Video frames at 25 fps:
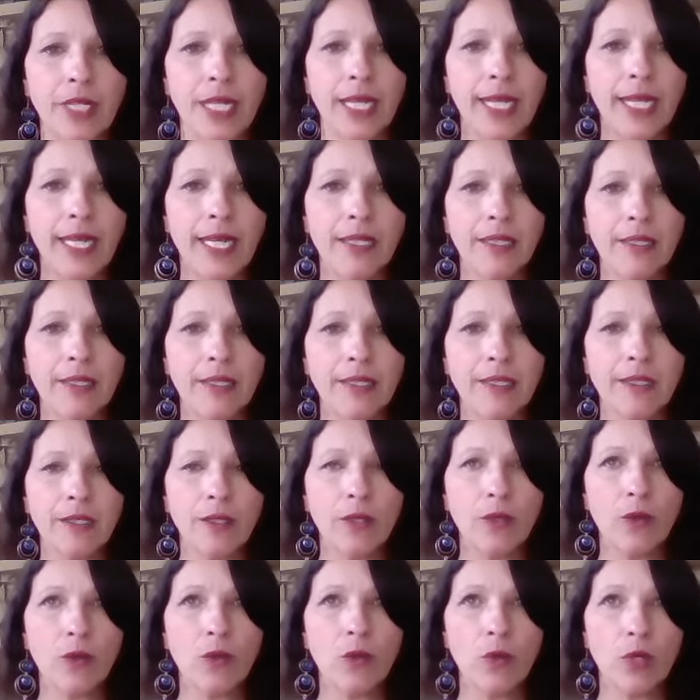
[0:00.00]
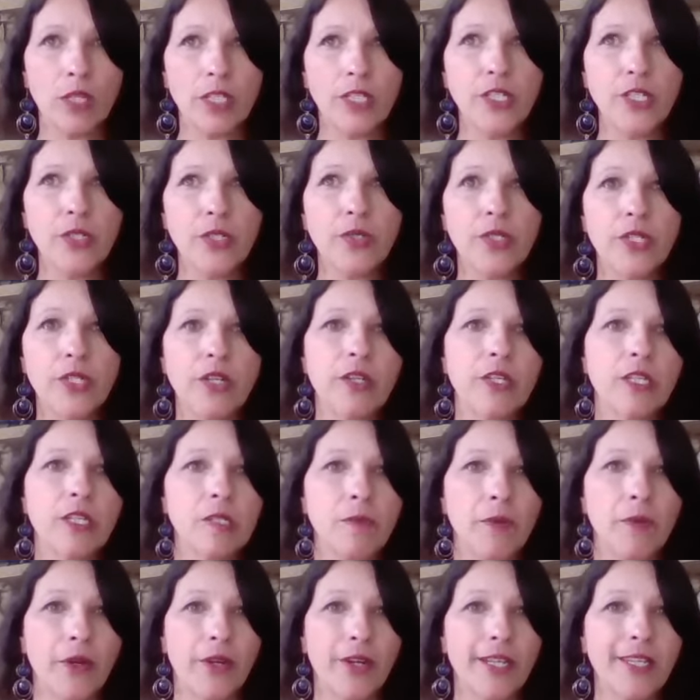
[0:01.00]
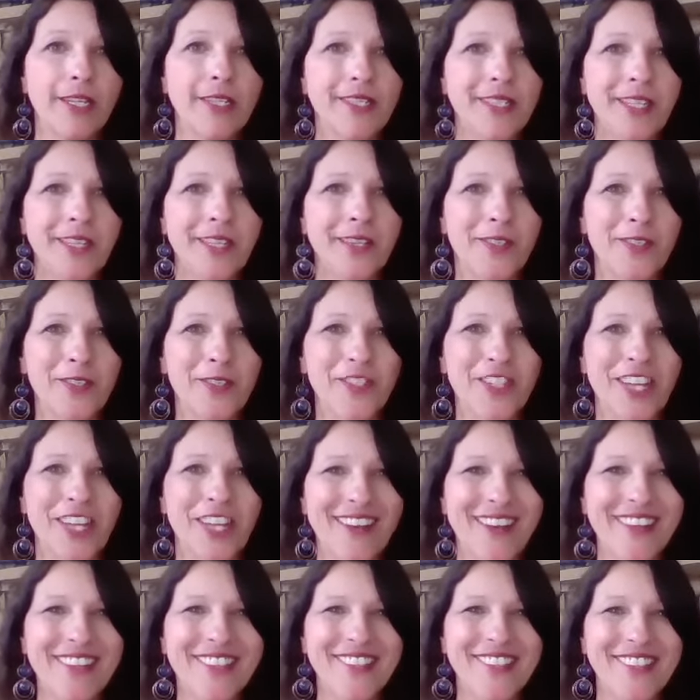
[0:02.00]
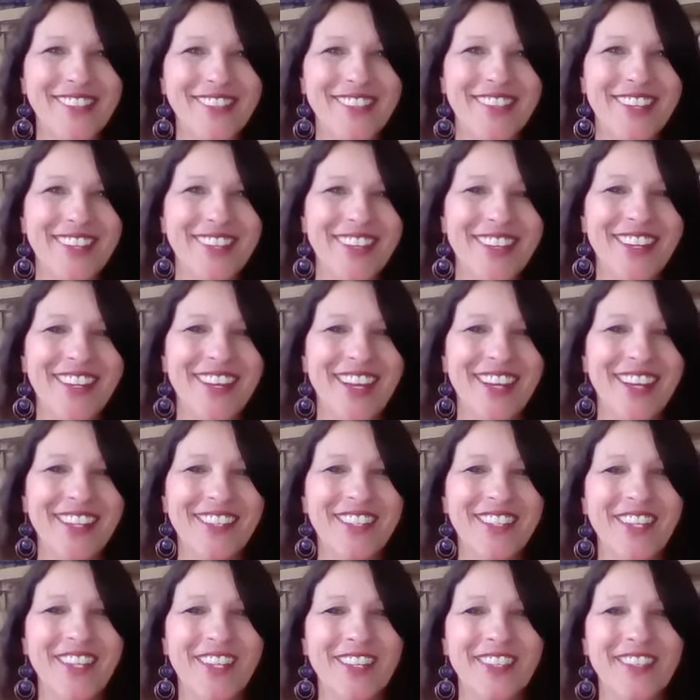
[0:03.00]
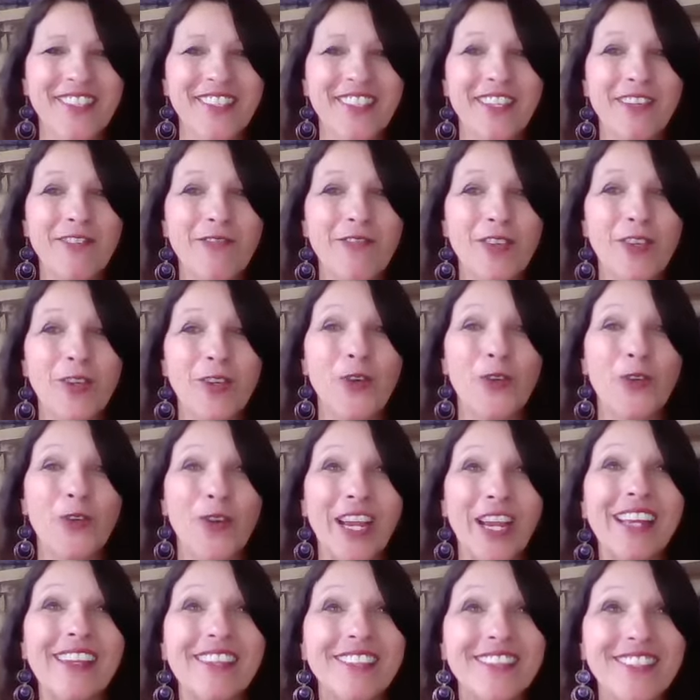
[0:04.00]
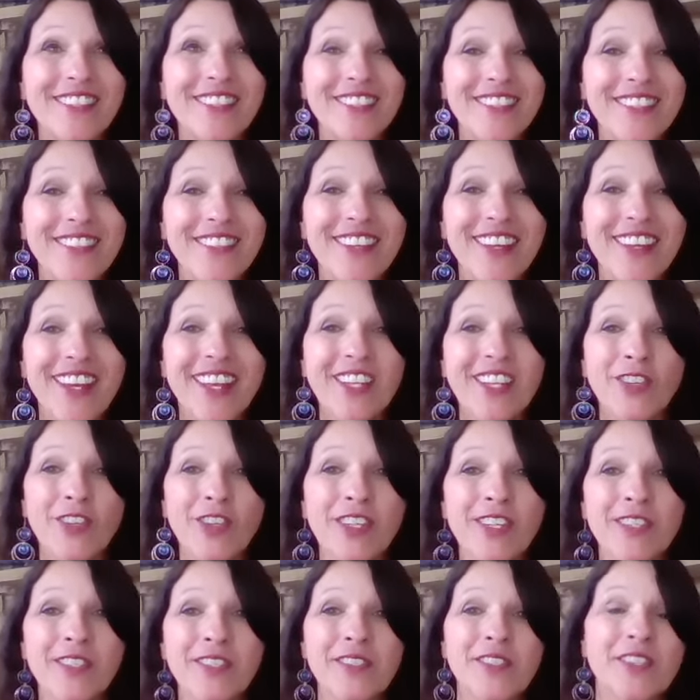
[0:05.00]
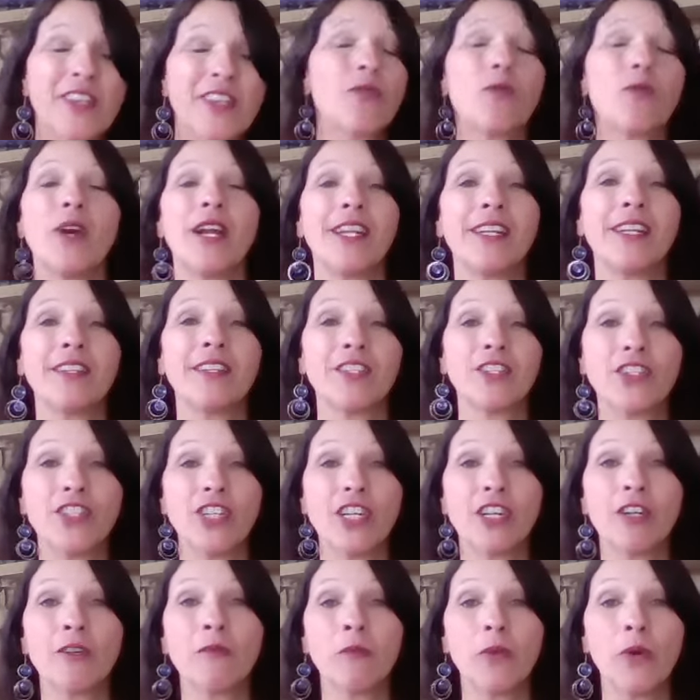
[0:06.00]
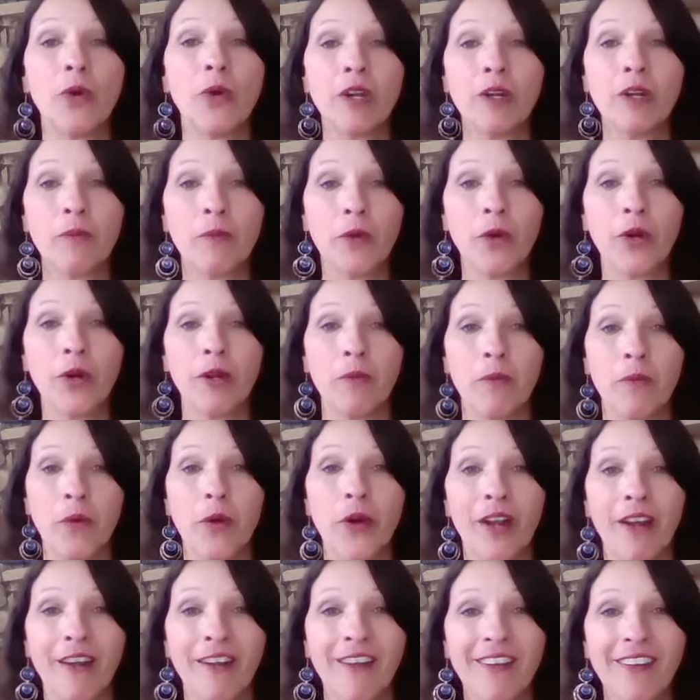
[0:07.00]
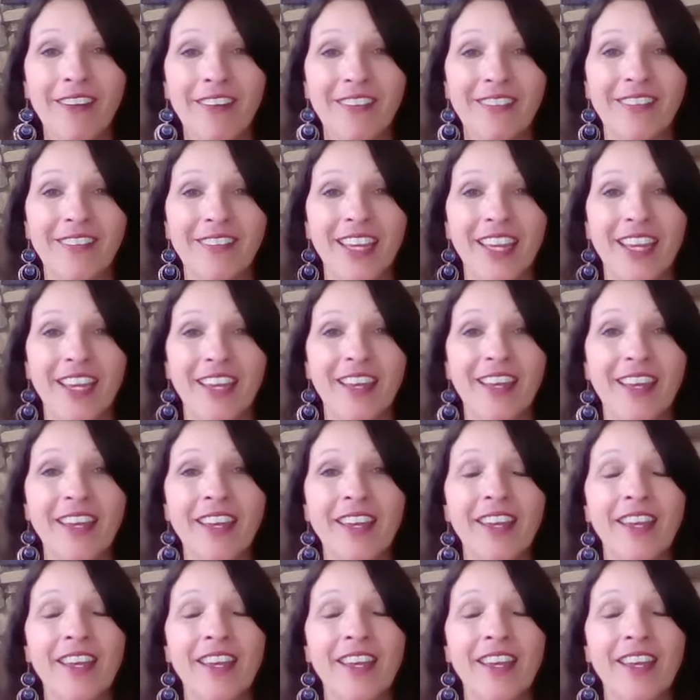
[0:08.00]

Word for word: And once you start experiencing those checks, I tell you, it's going to feel great, and you're going to start wanting to share more and more and more, okay?